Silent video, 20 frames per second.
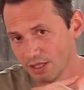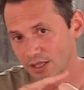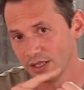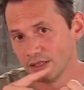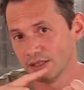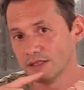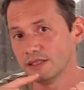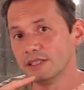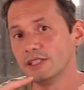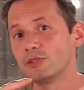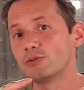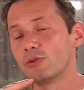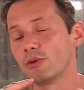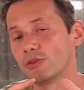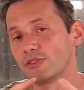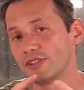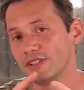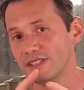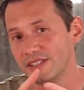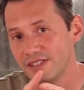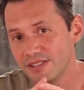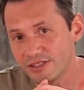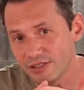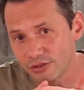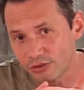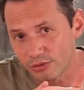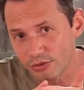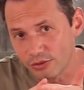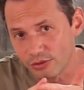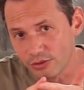it was easy
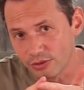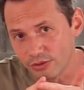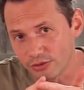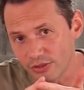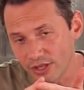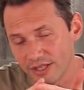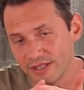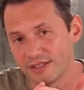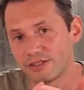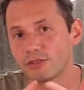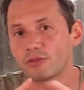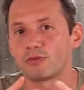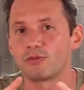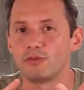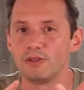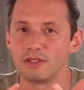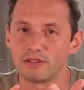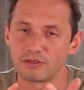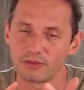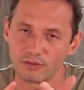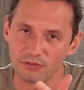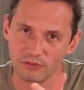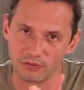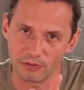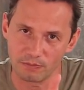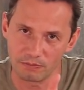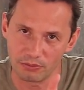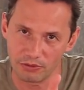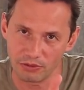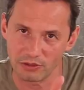to use, and it's fit
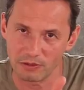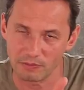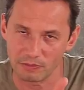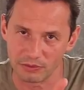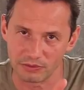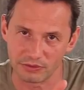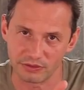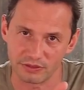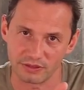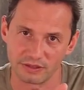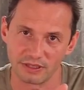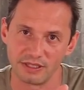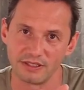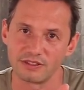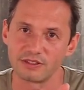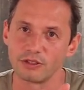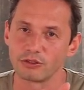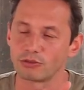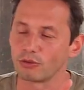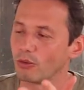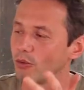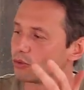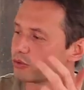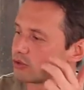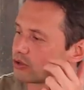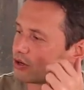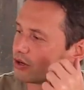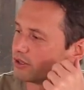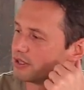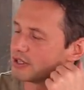for purpose. Now, it's got all
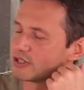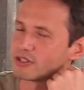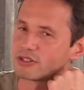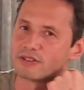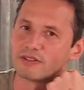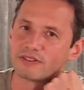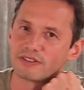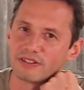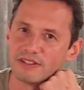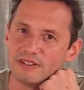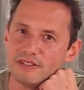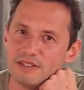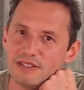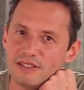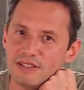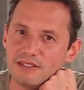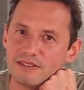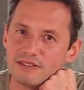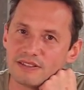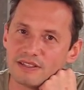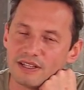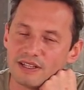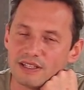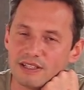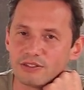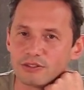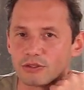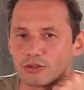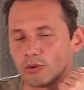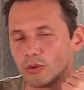the connections I need,
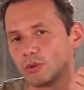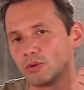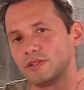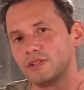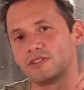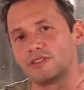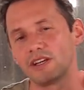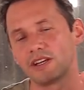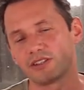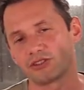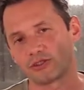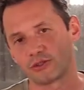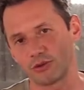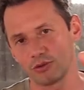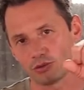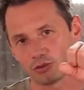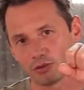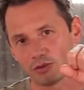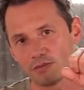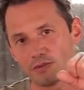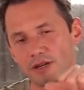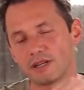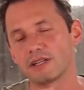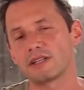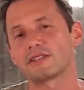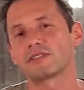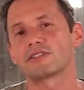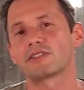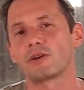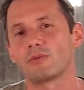it's got all these external
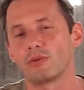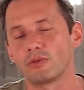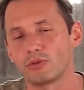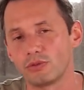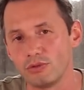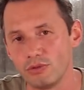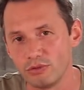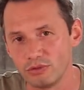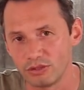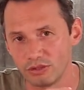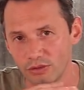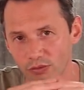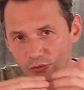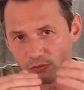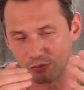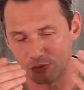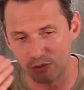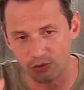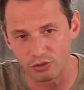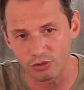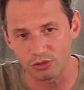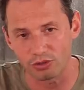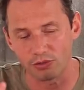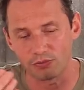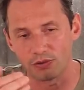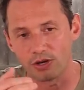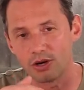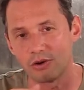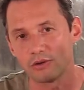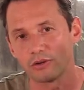mics that I want to use in the future
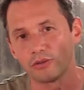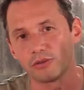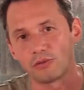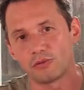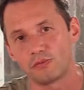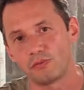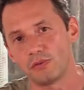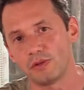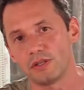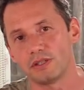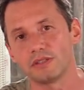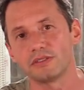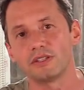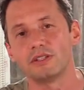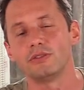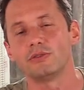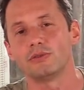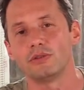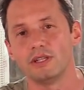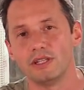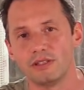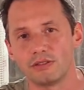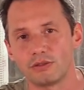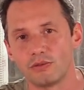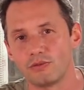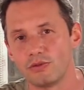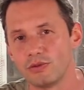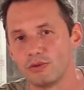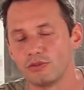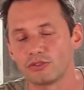if I go on the field and do
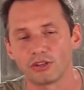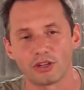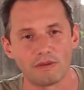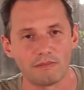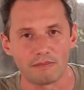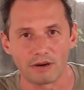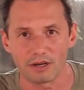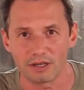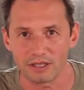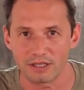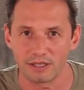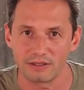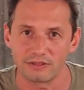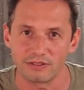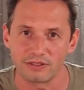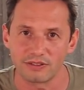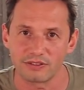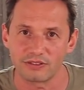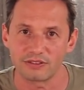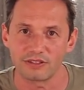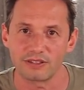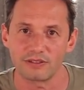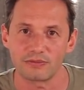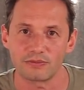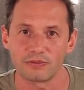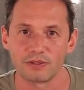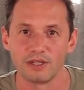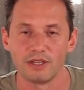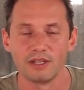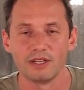interviews on markets and
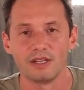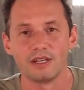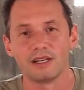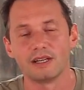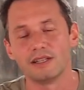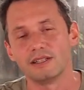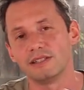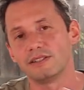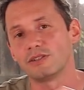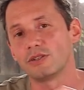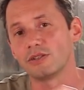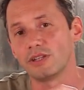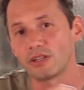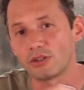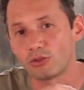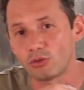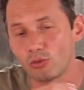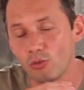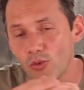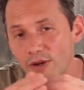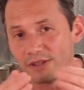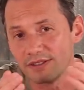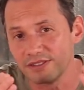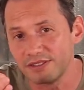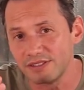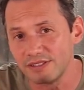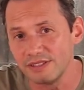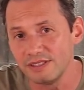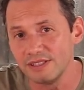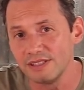stuff. It's got a
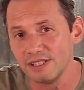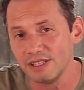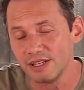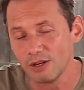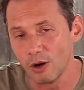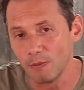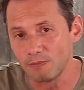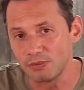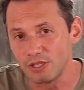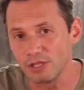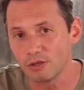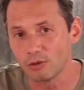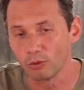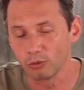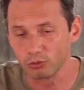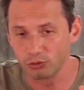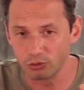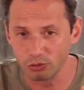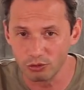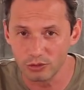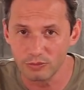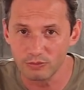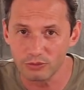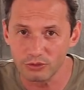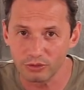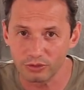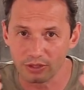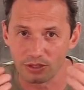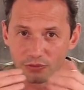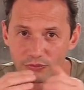20 optical zoom,
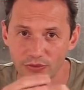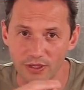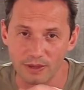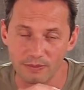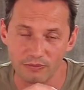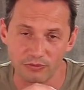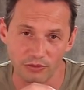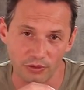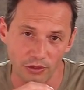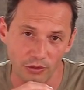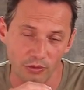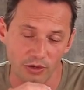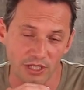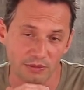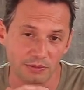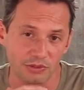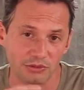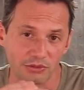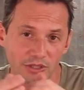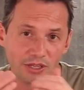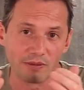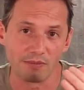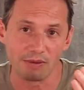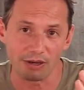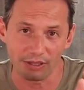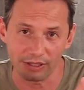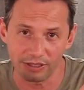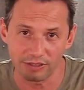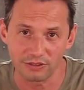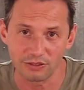so if I'm far away, especially in
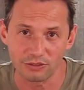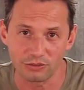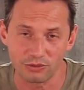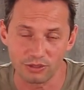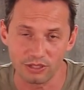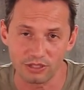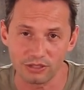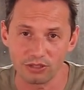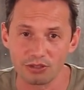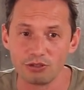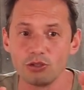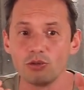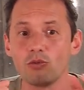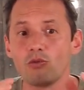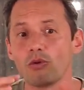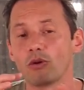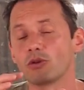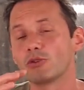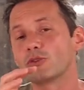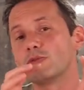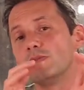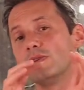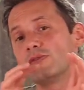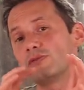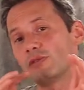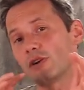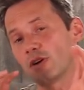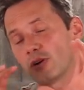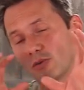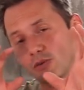market situation, you want to be
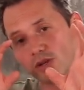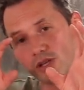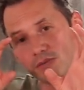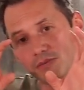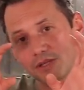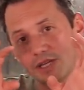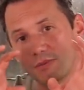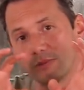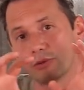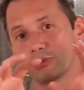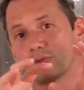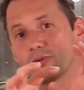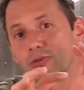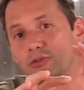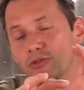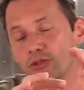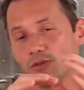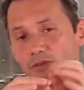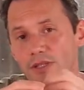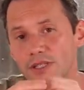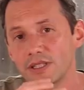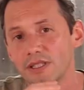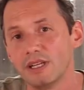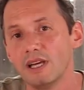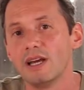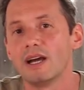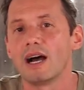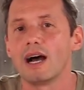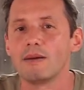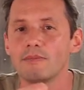far away and be able to zoom in,
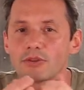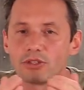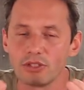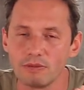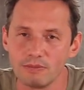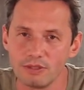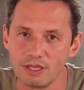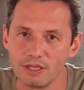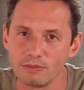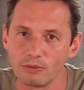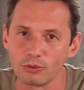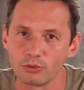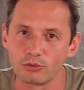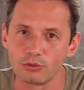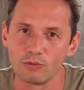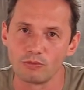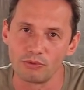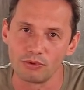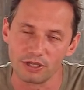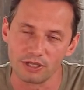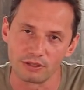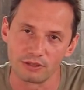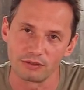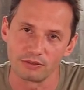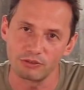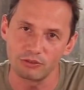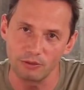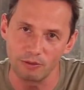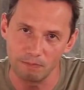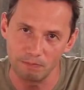I'm gonna be able to bring
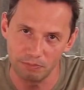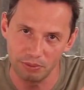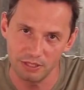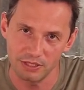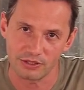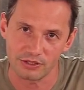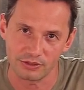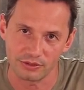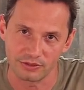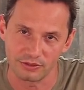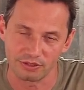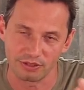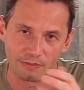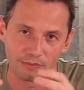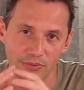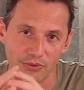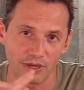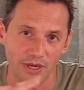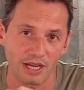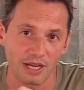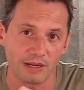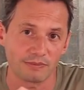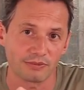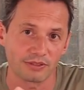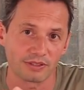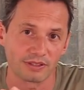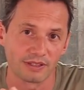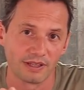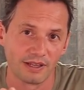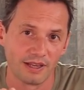on some pictures and
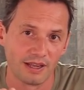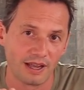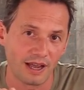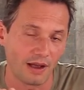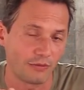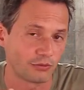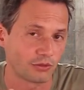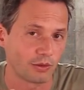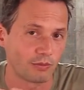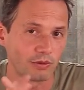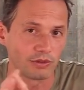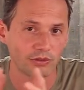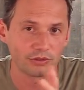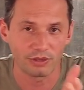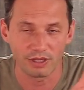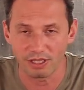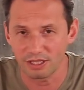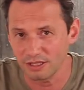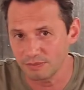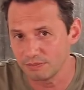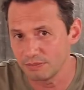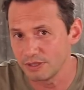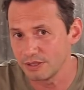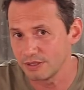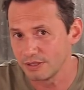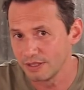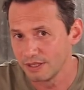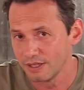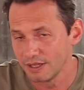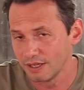perhaps have someone to help
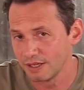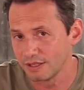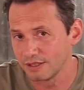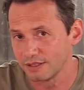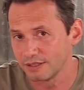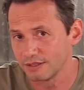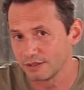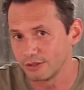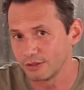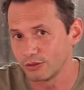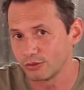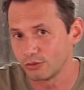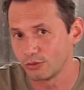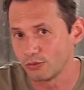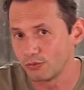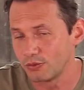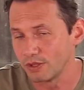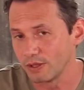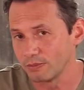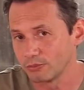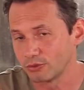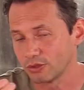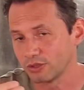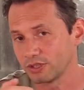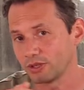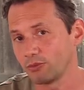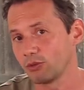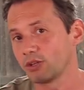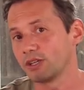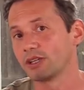me to film. So
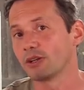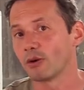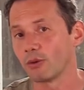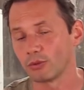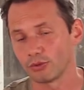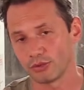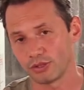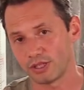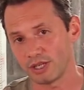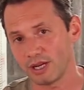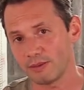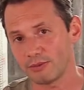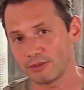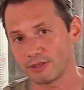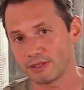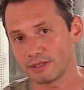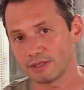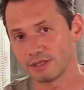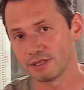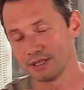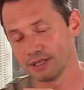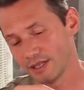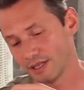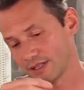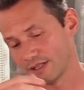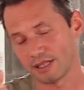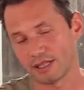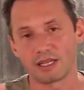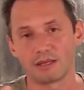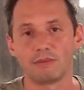someone can hold the camera
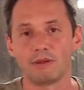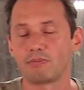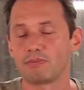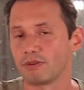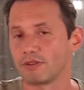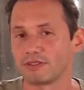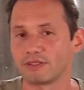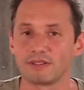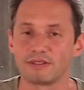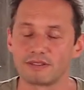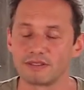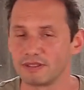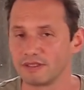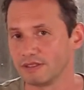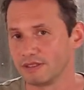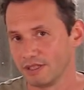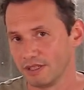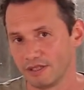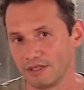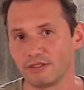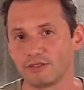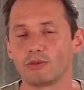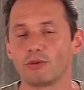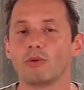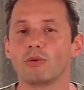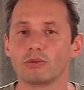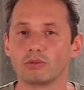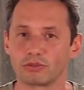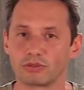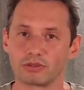and I can be presenting. There's
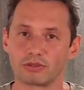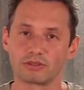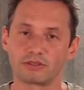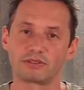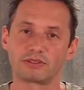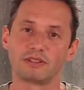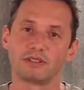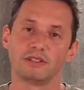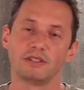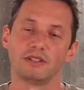all sorts